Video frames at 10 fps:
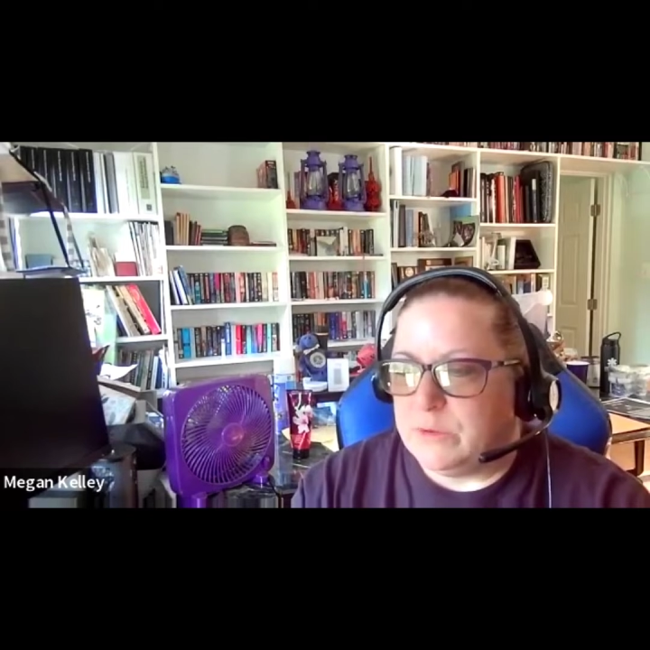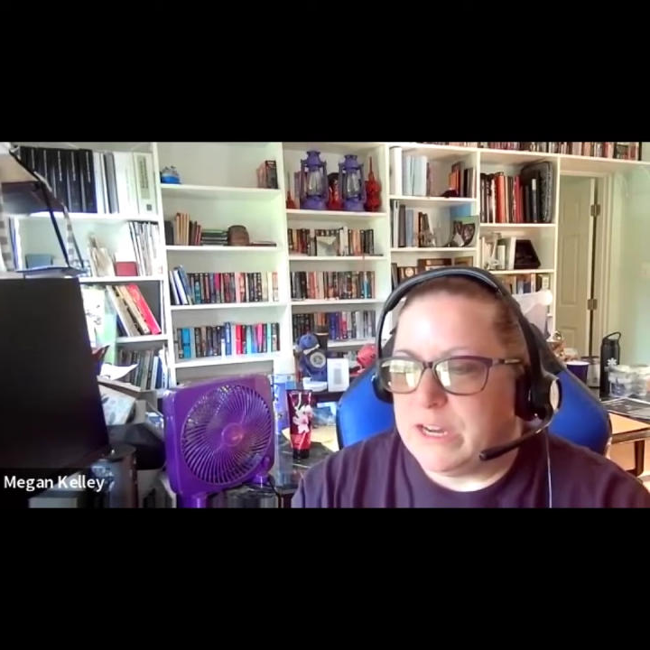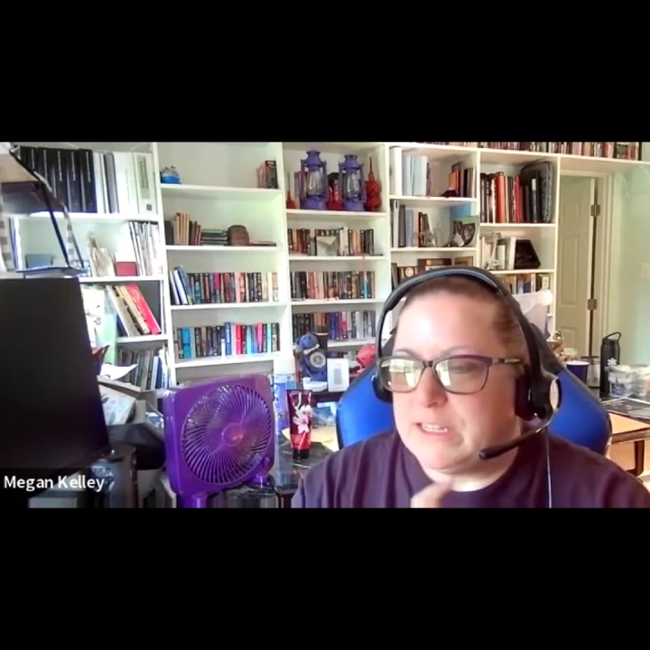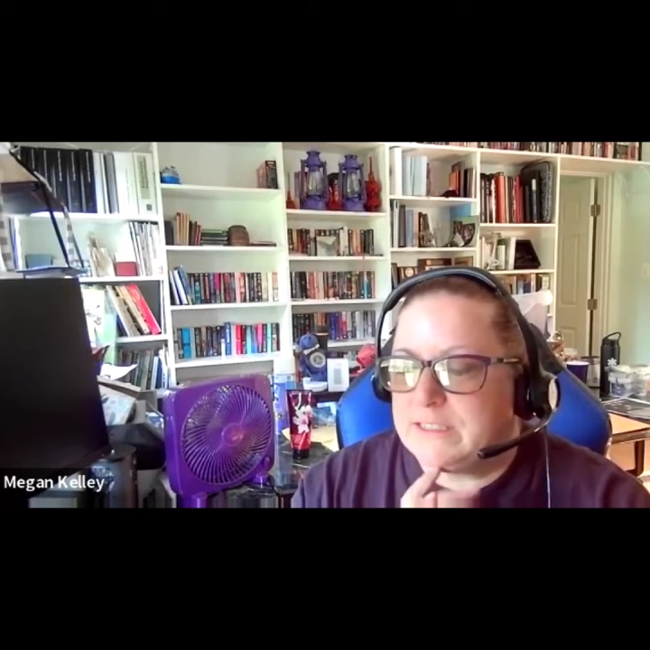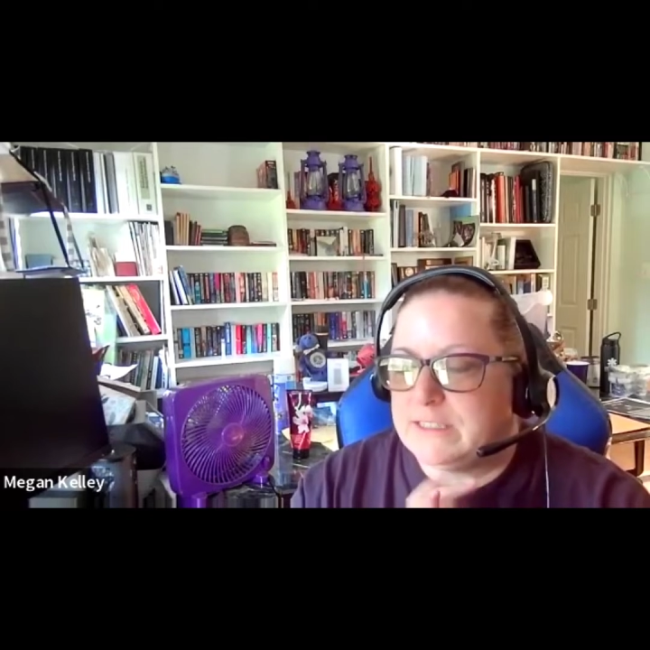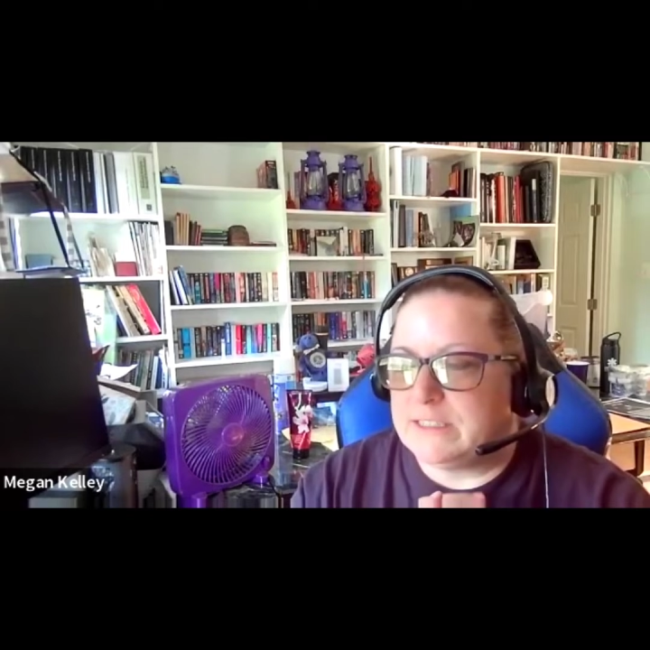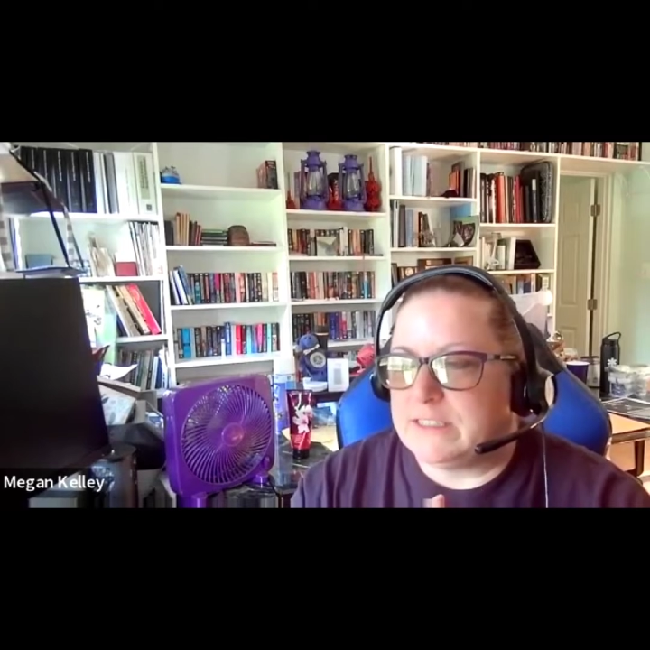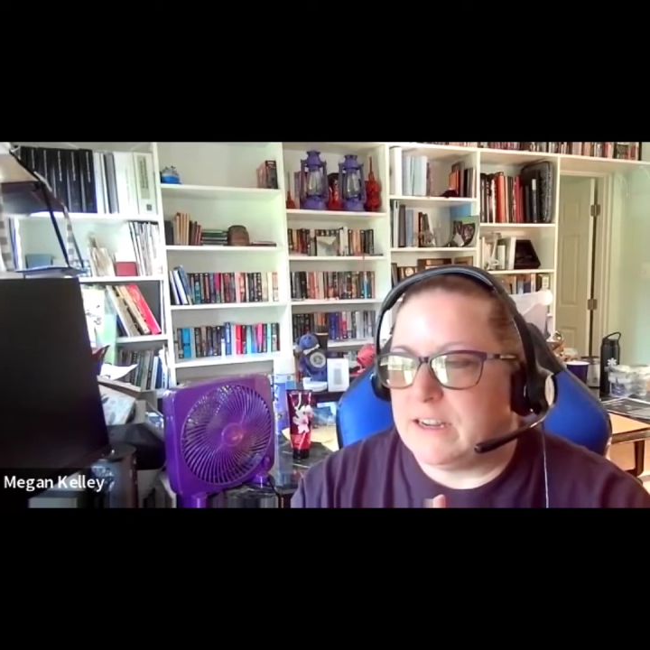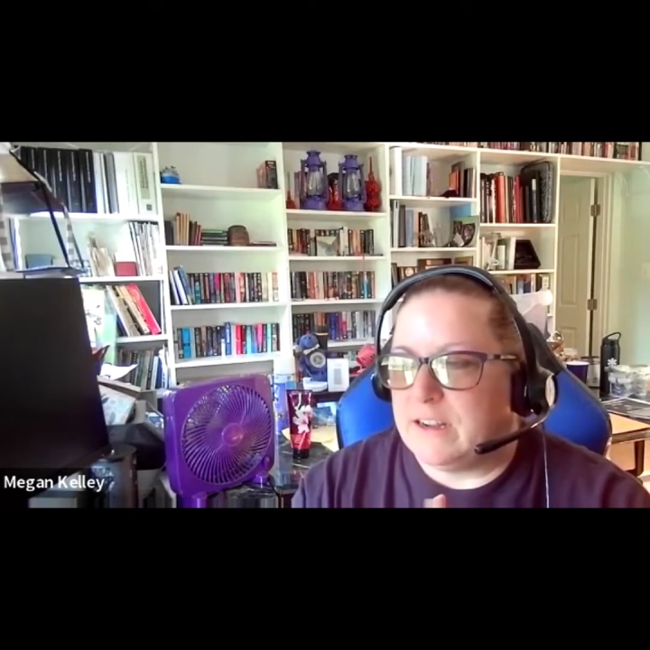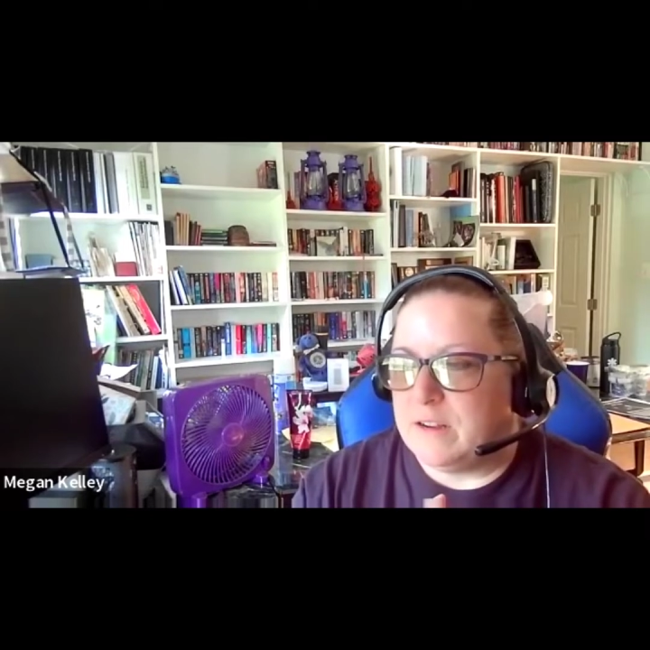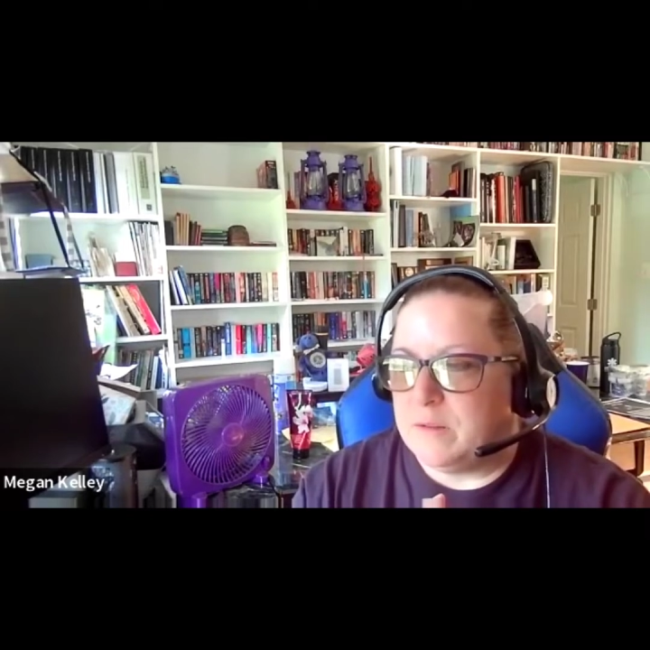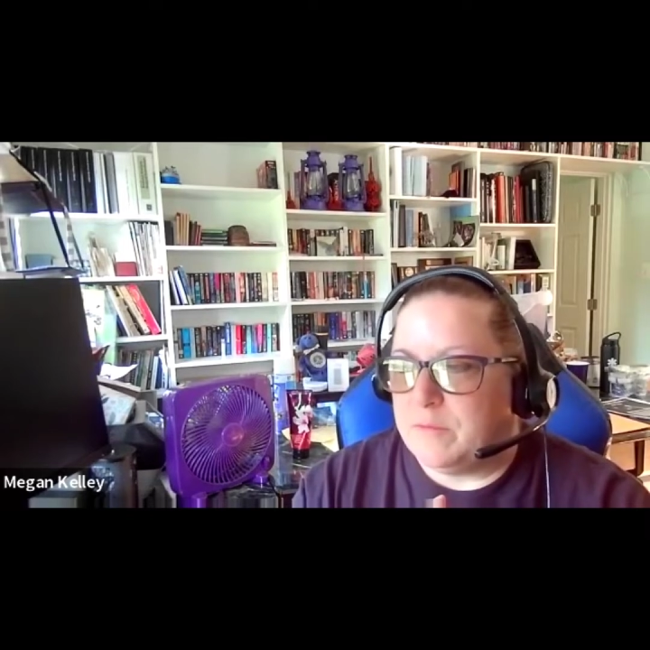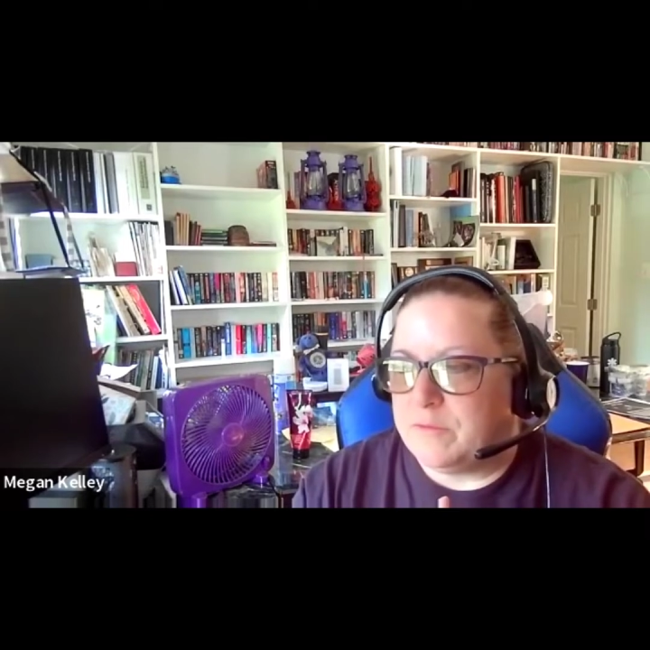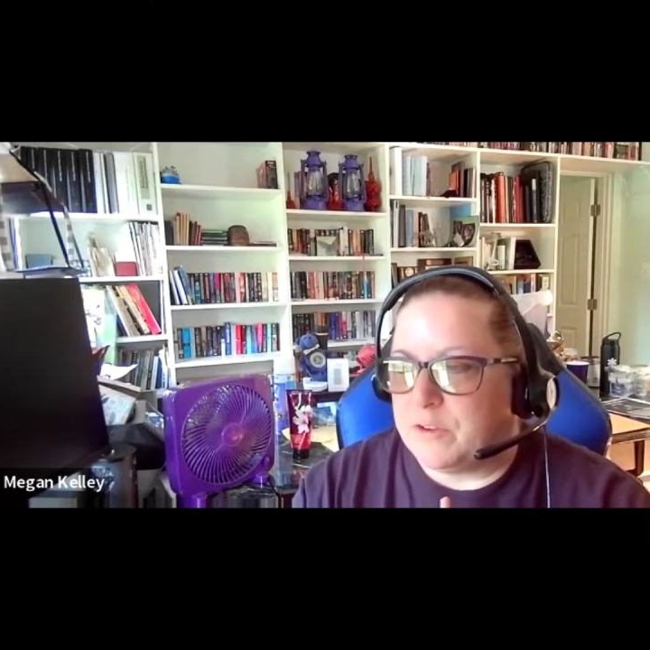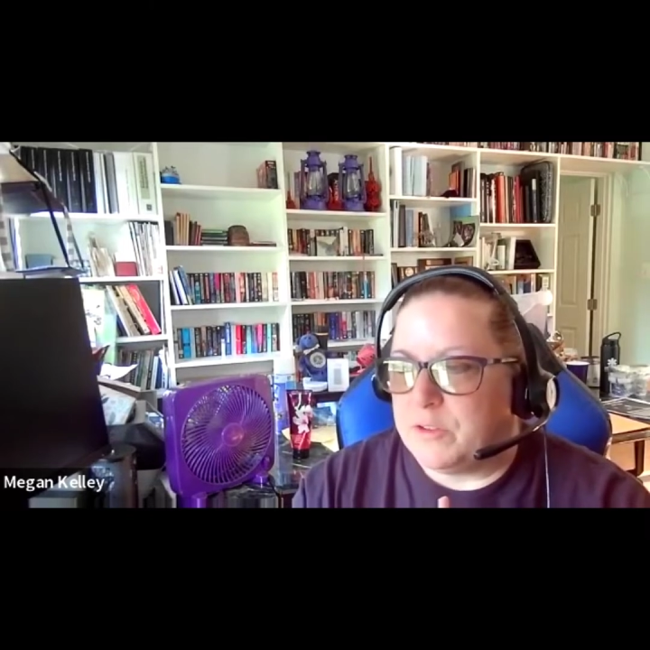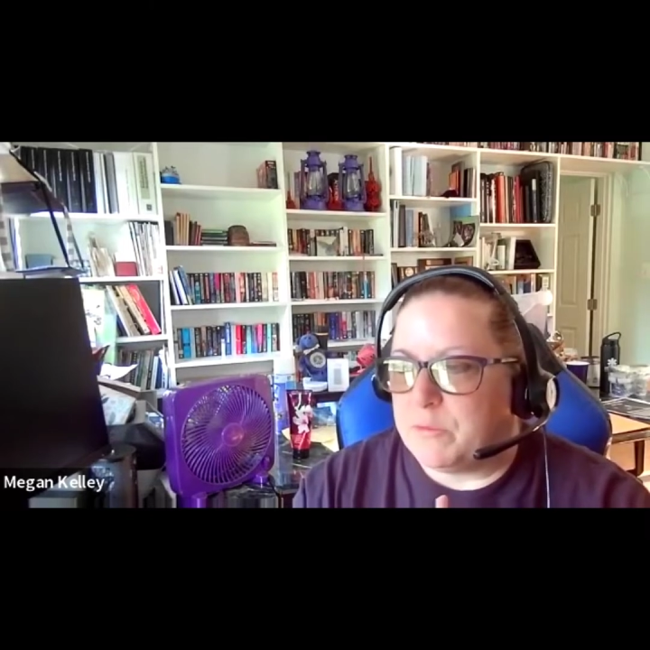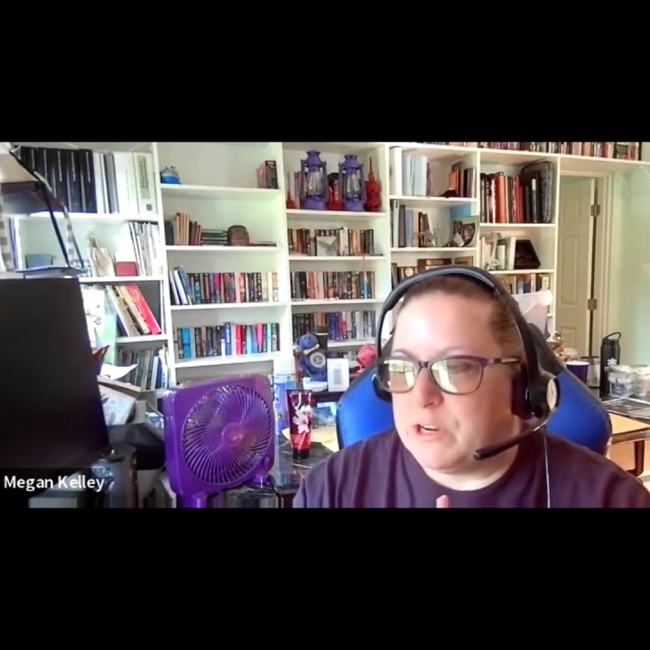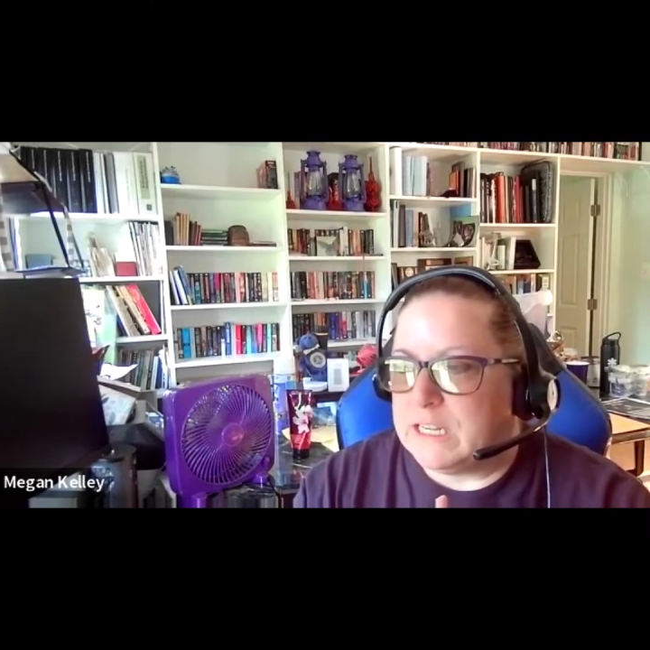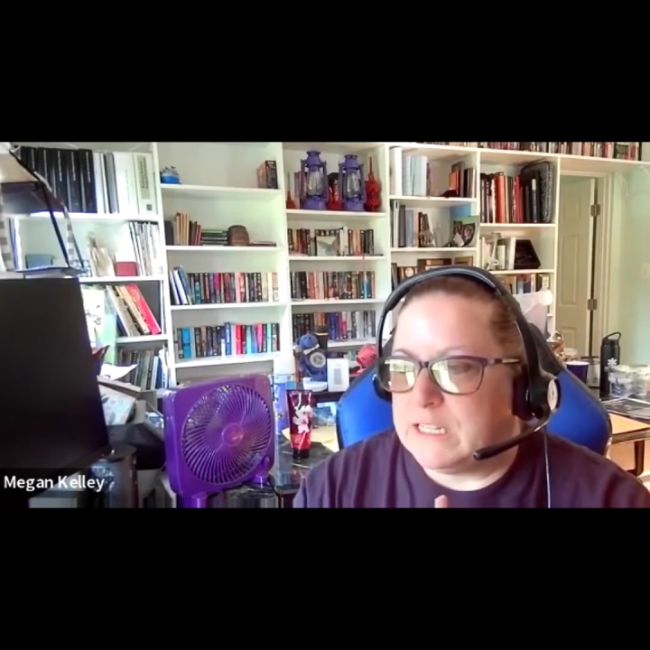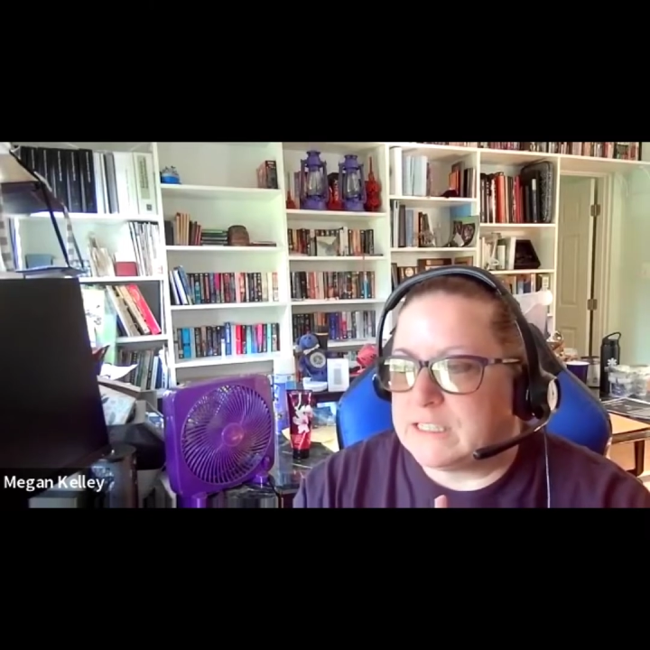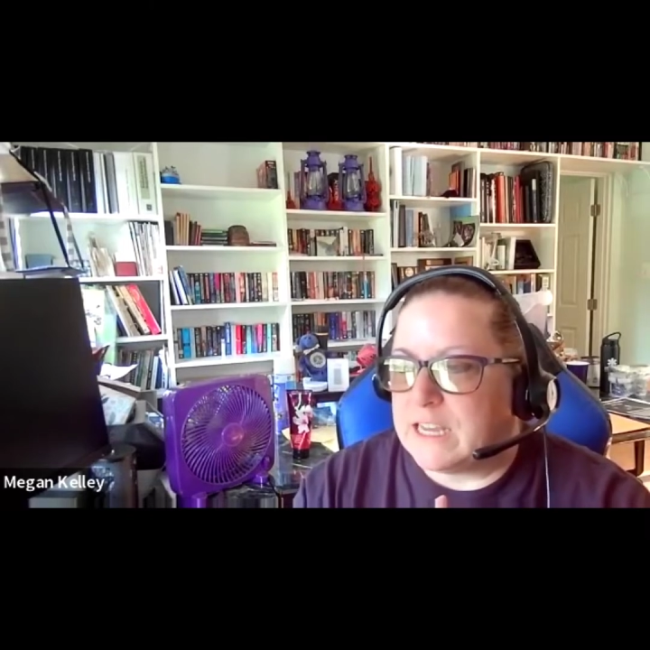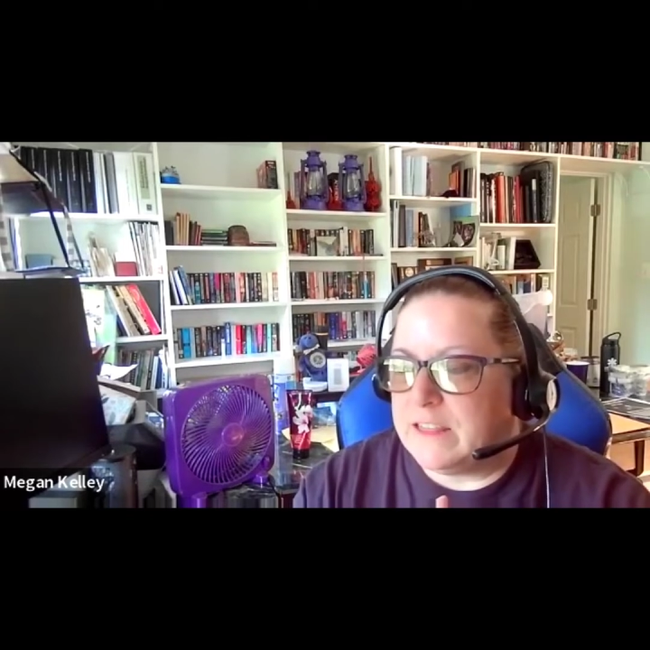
US for the Marines.